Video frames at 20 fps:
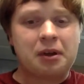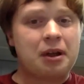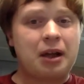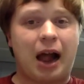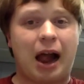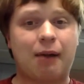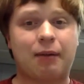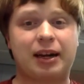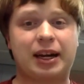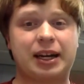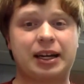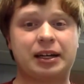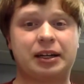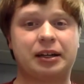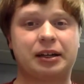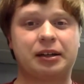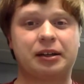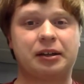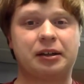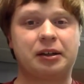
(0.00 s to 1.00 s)
I
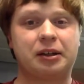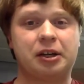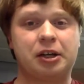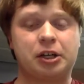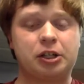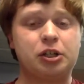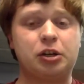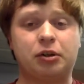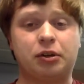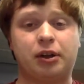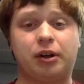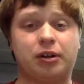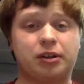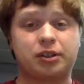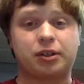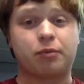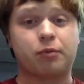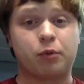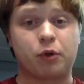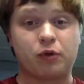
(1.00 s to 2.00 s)
mean, sure, there are
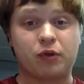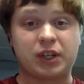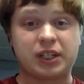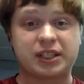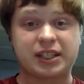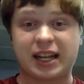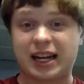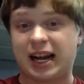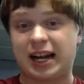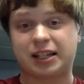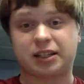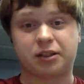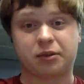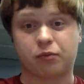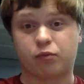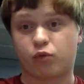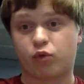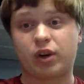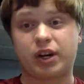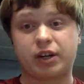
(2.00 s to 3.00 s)
some movies that had
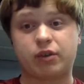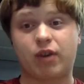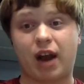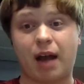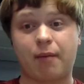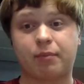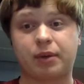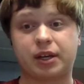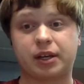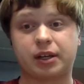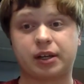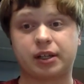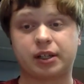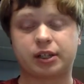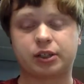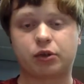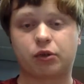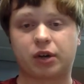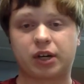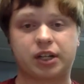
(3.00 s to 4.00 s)
some pretty crappy
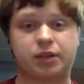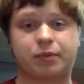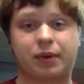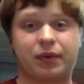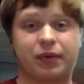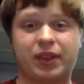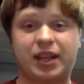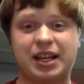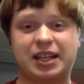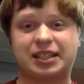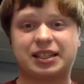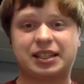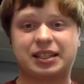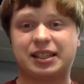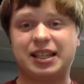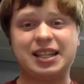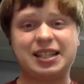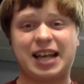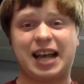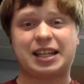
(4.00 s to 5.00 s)
stories, but this
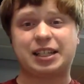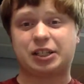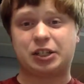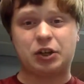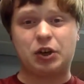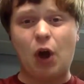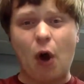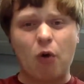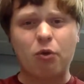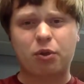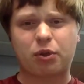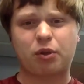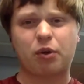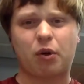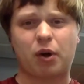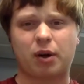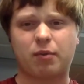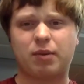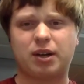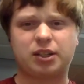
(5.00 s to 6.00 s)
has no
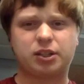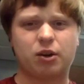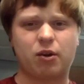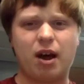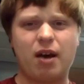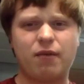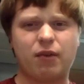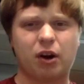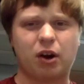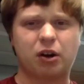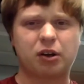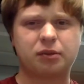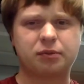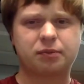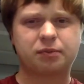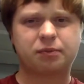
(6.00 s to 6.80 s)
story whatsoever.